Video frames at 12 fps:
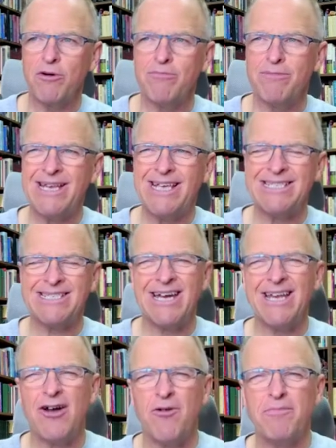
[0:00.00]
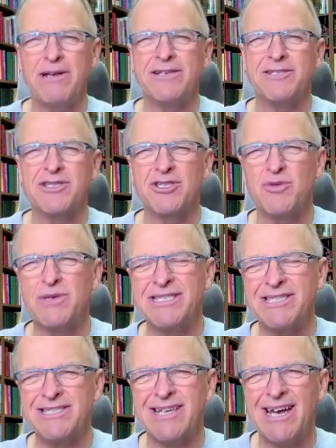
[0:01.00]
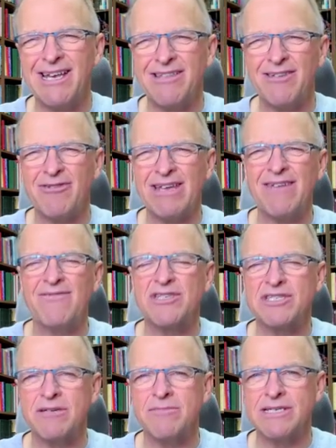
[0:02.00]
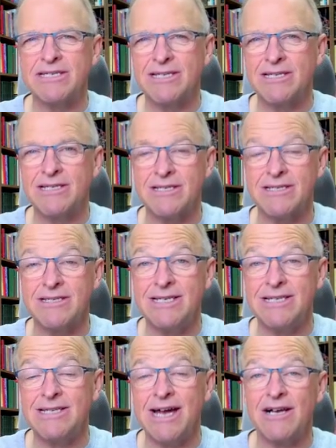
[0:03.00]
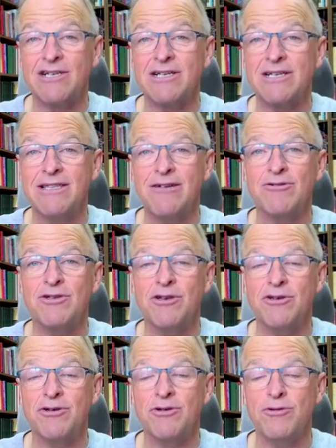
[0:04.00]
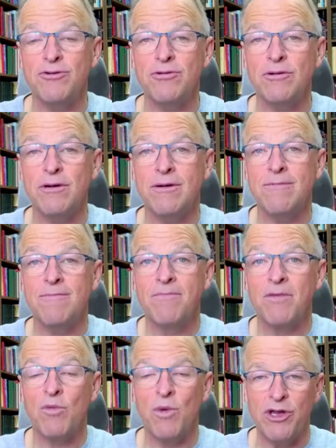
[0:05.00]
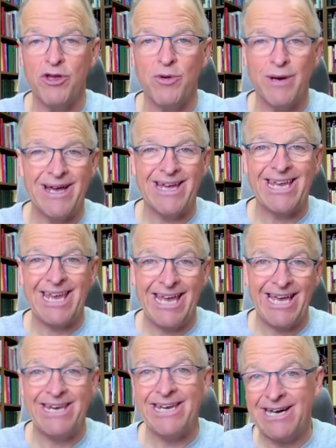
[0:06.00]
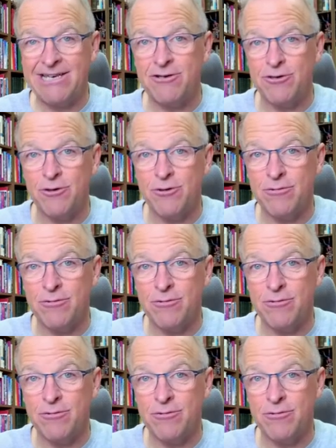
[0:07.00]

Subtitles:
But he's not helping us as though he's just kind of there to give us some assistance. He's actually there to do what you and I cannot do.